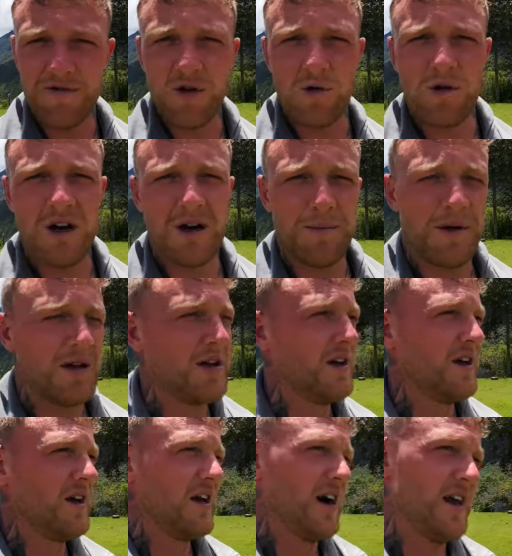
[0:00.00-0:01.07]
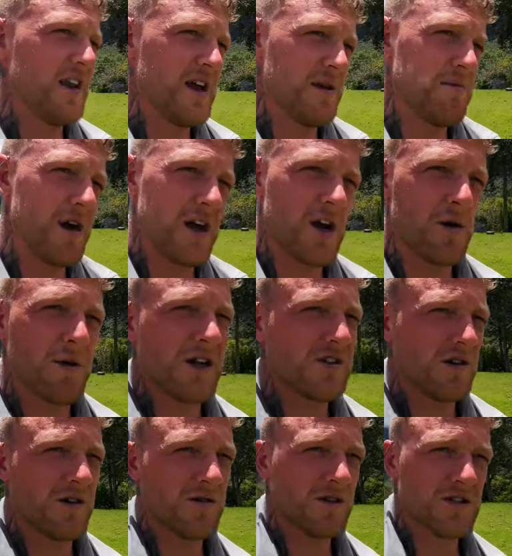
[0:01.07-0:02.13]
fuel up, and then make our way
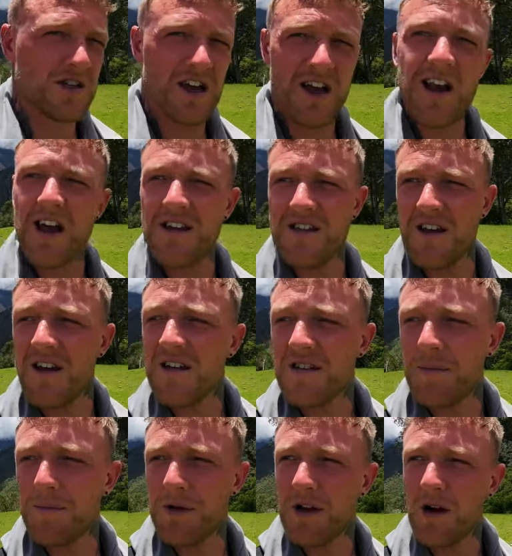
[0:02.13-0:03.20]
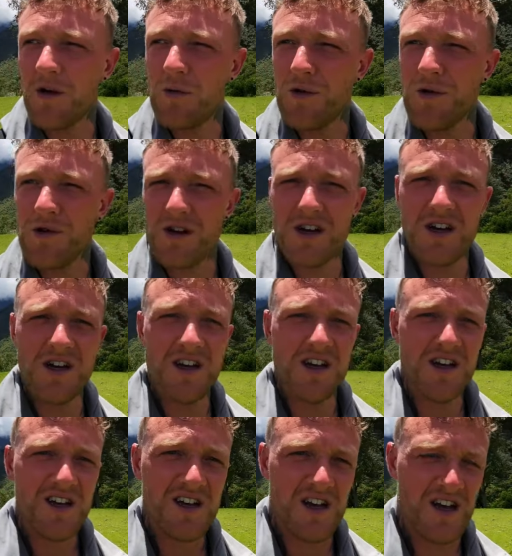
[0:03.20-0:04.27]
to Aguas Calientes. It's a big old walk.
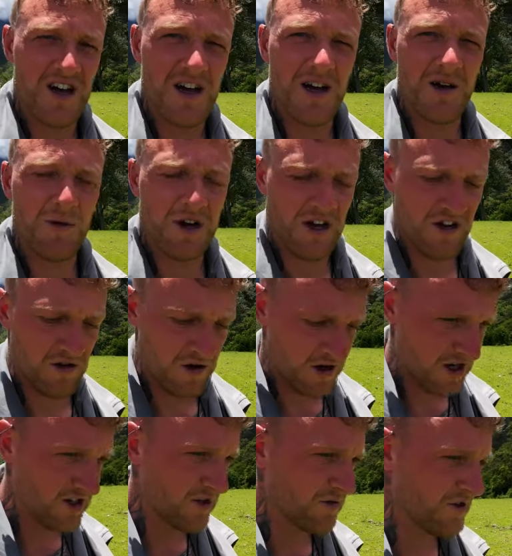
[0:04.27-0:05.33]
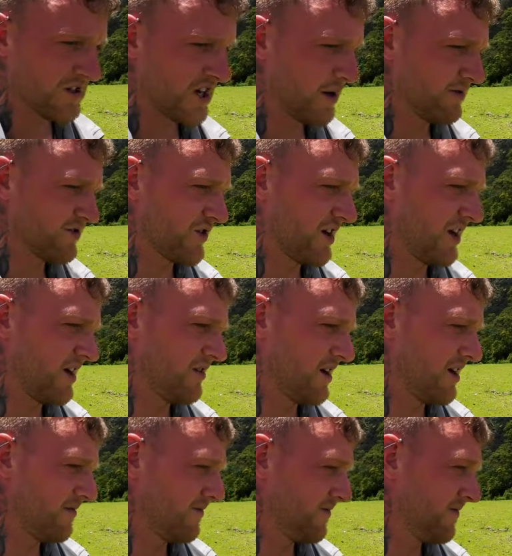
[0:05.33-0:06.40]
We're going to do it. I don't know what the time is right now, Nat.